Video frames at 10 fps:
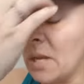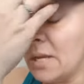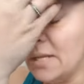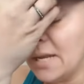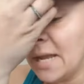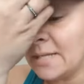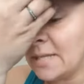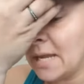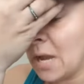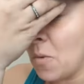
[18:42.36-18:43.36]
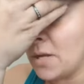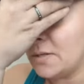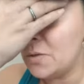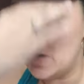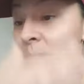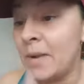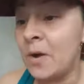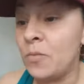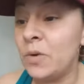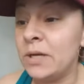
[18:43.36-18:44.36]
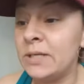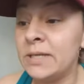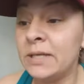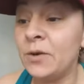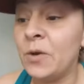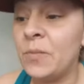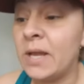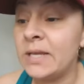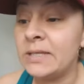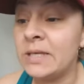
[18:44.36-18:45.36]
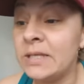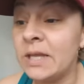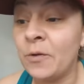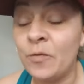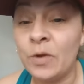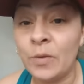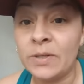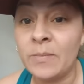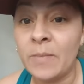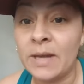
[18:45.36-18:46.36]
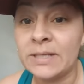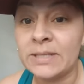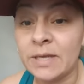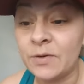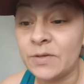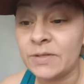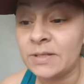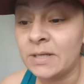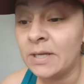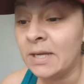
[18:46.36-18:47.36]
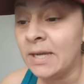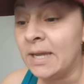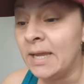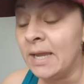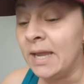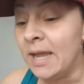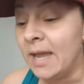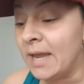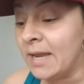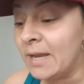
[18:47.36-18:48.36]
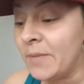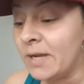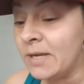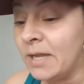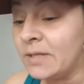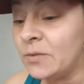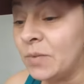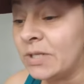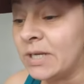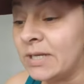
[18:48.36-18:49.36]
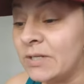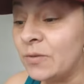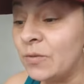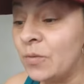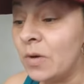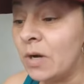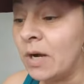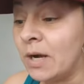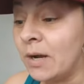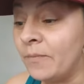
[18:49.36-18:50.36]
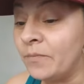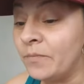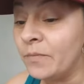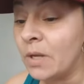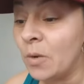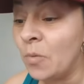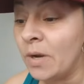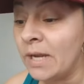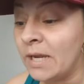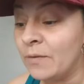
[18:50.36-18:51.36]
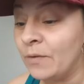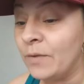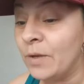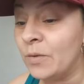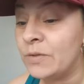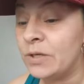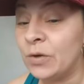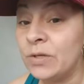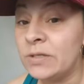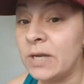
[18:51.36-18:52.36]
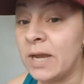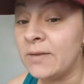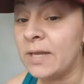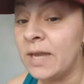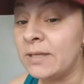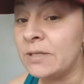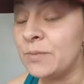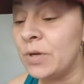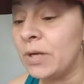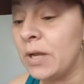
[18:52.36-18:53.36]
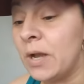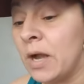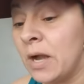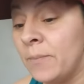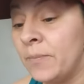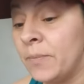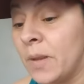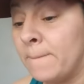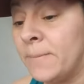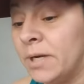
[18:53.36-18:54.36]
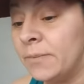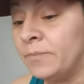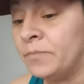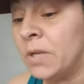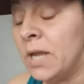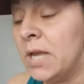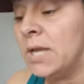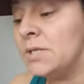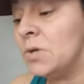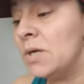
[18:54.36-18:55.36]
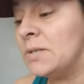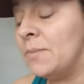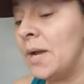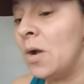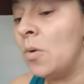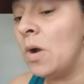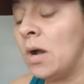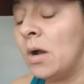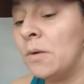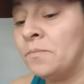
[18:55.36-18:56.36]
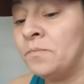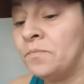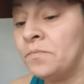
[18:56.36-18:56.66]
The next thing I wanted to talk about was that there are places that are ruling with demonic centers. And I'm not going to get too much into um, what he reveals. You're just going to have to get this book. Um, but he talks about um,